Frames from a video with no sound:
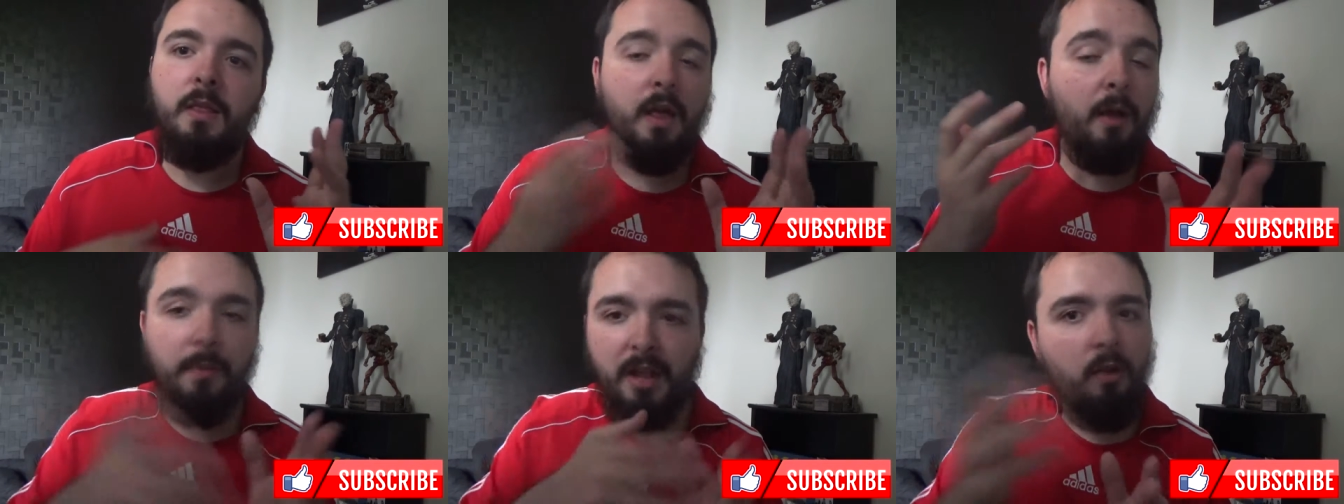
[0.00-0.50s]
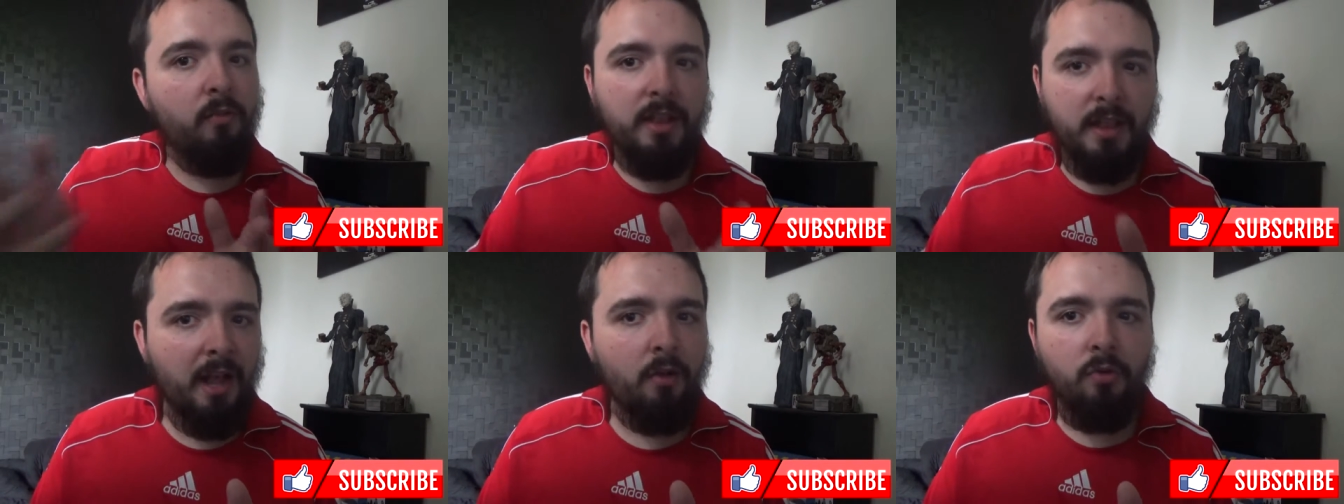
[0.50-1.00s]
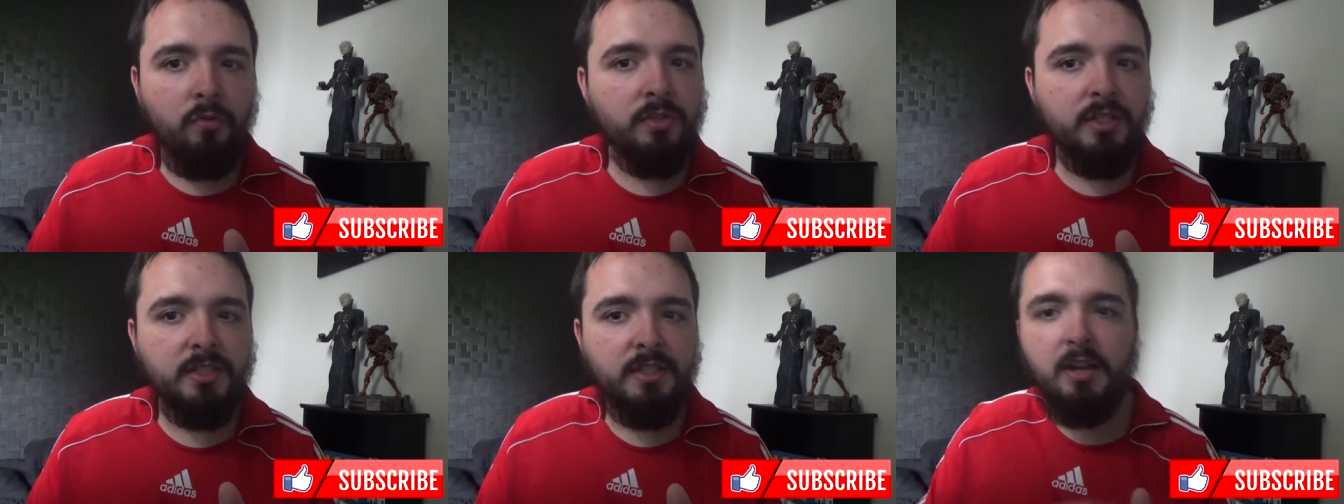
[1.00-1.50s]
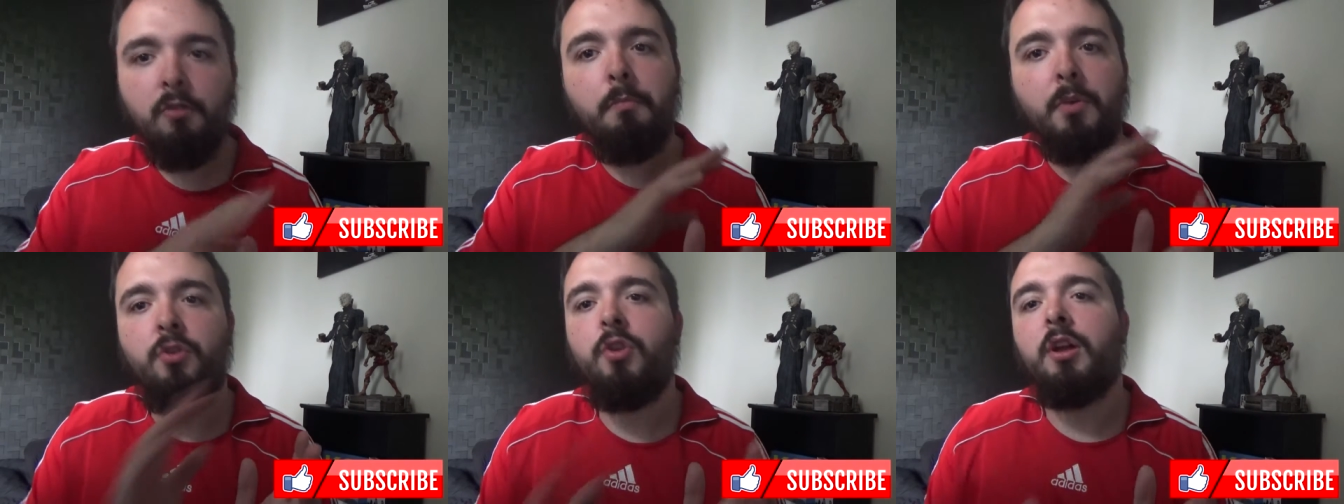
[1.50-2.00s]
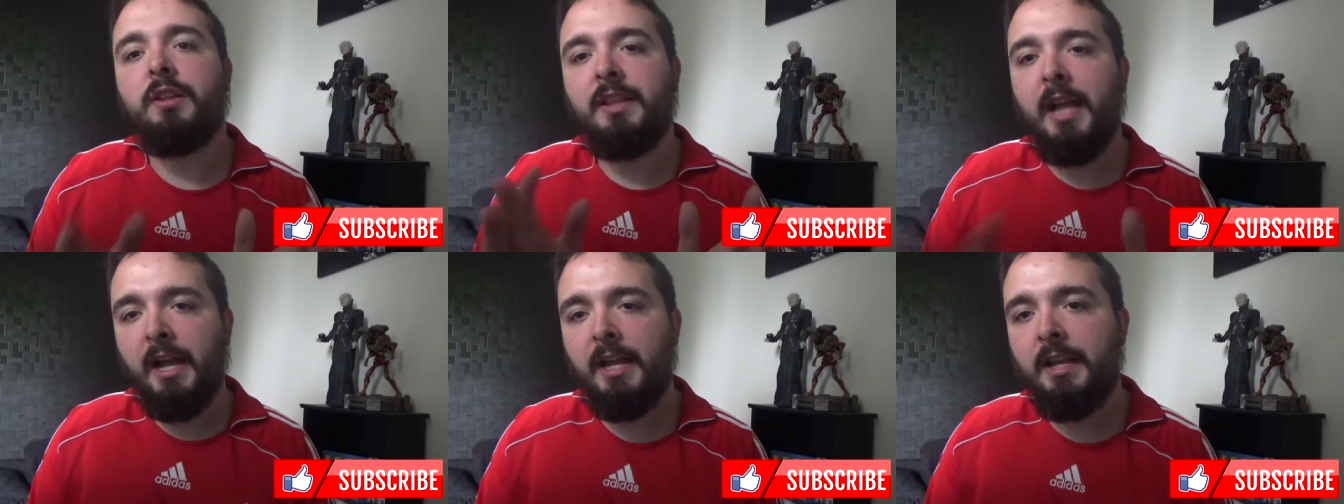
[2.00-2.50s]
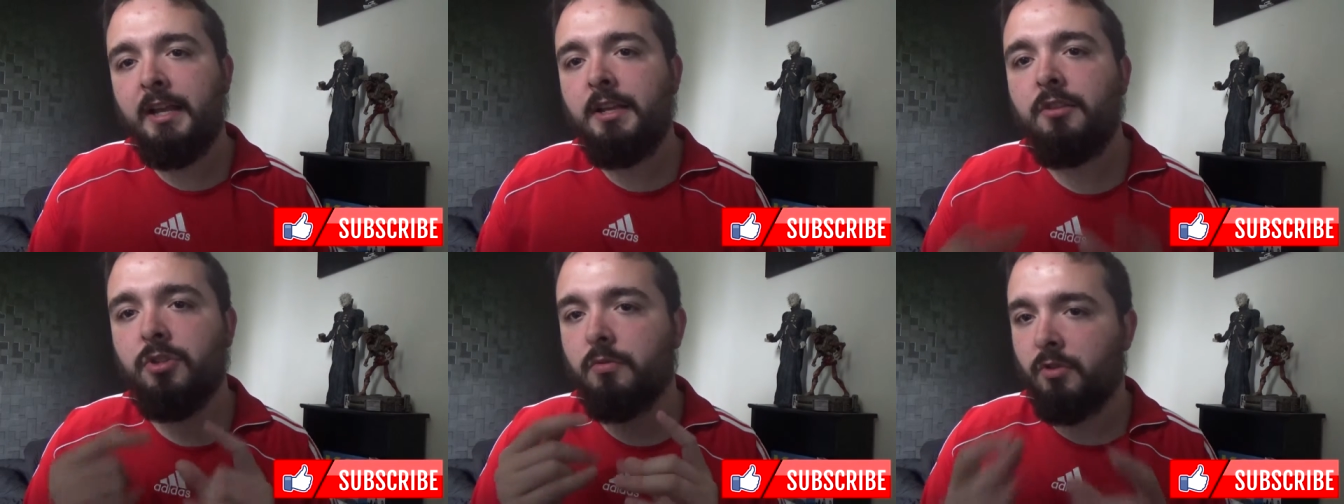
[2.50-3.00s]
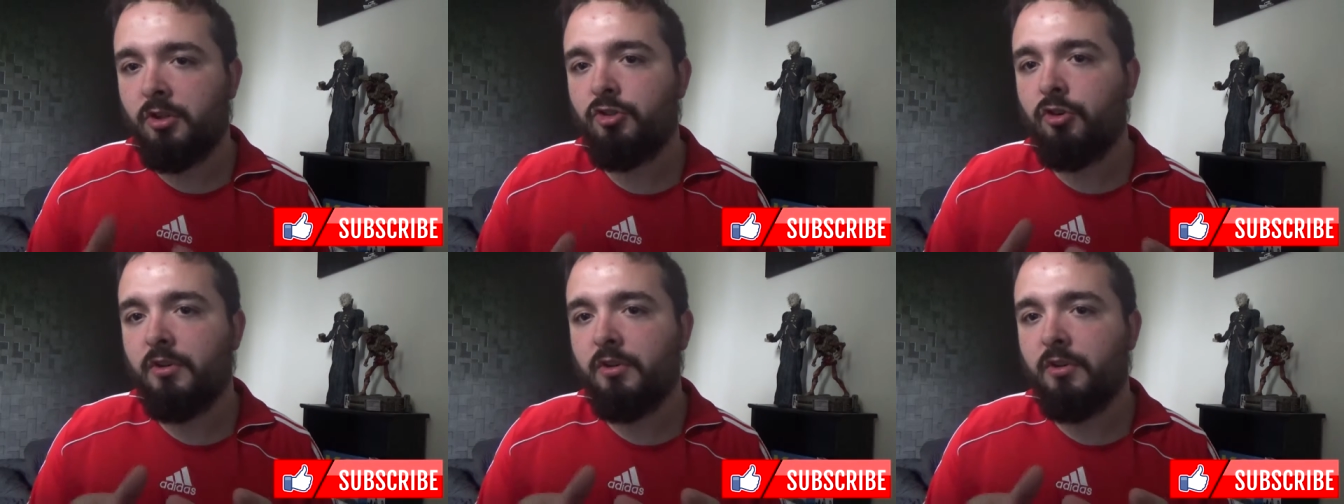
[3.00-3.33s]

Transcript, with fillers: they will be out in that order still, but not daily, because I want to